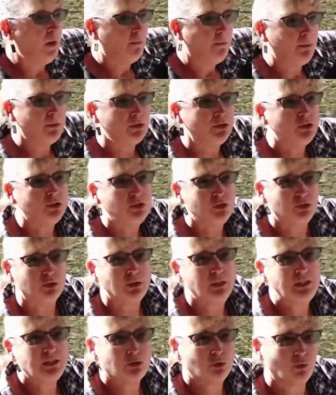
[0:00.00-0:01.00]
bushes,
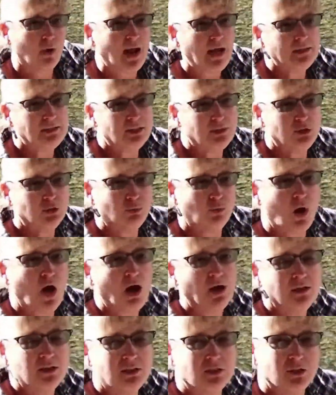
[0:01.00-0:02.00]
trees, grasses,
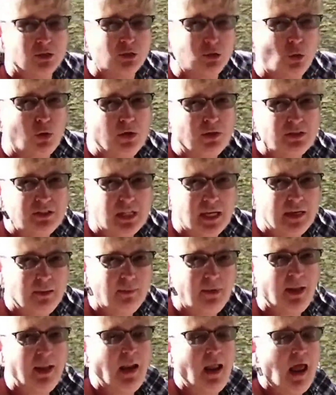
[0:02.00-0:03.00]
rocks, soil
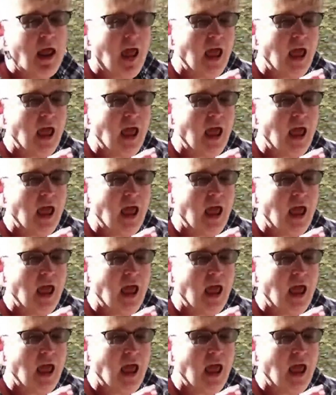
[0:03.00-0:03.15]
sediment.